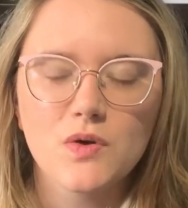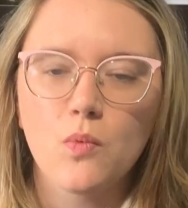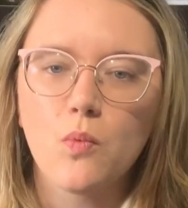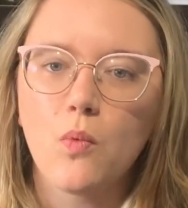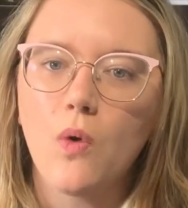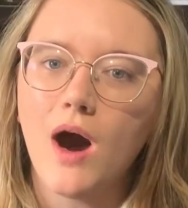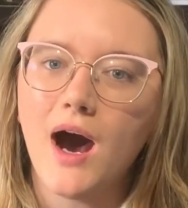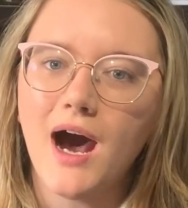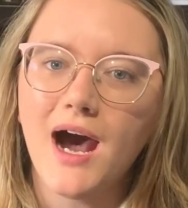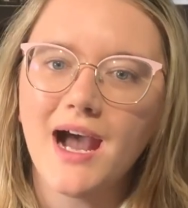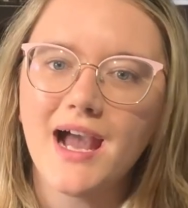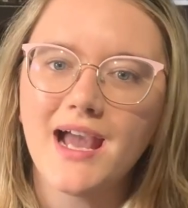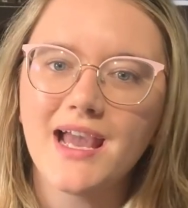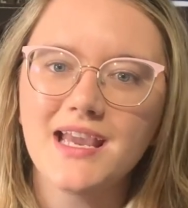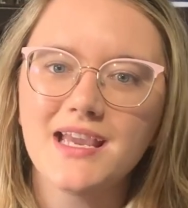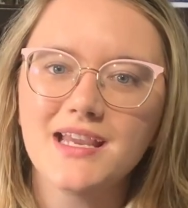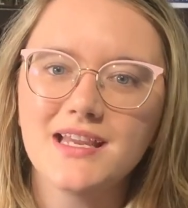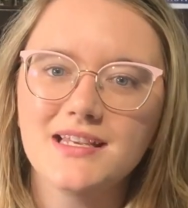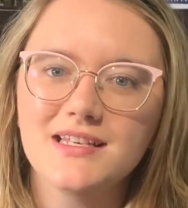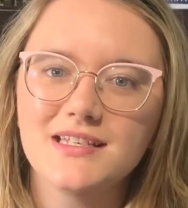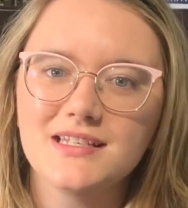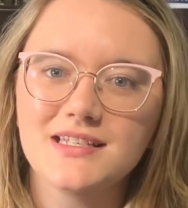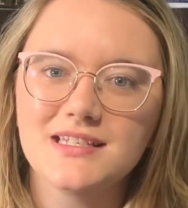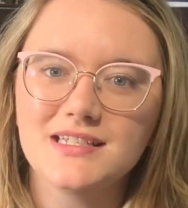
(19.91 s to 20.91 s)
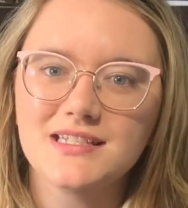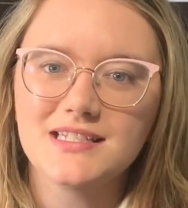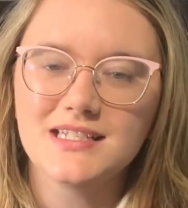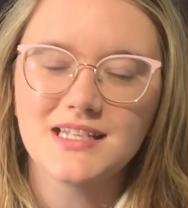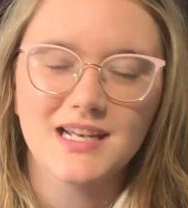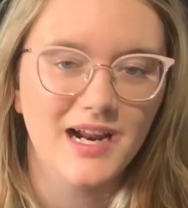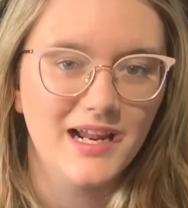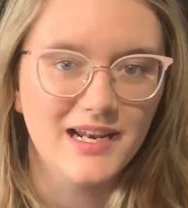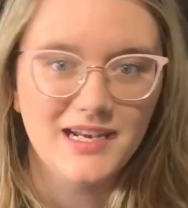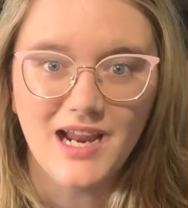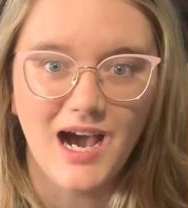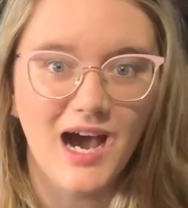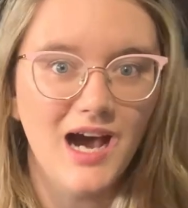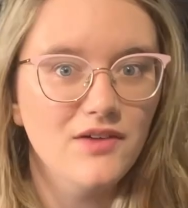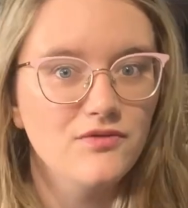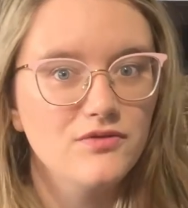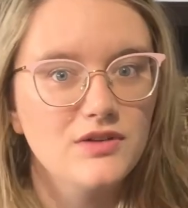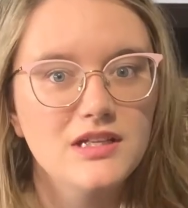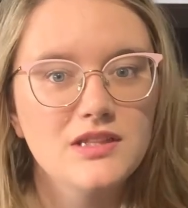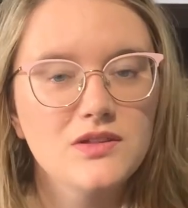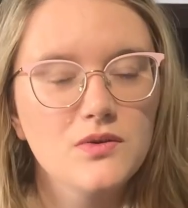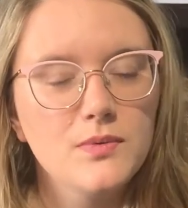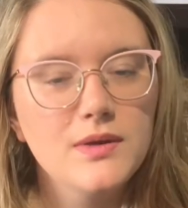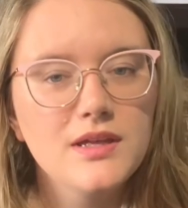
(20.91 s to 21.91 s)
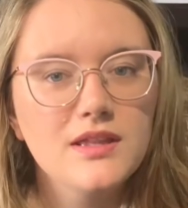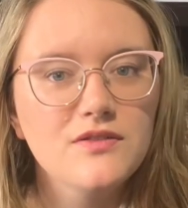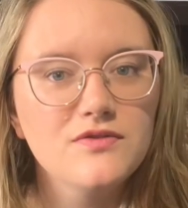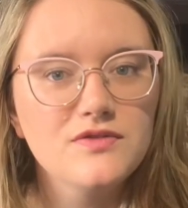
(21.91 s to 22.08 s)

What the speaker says: why did I not read The Wheel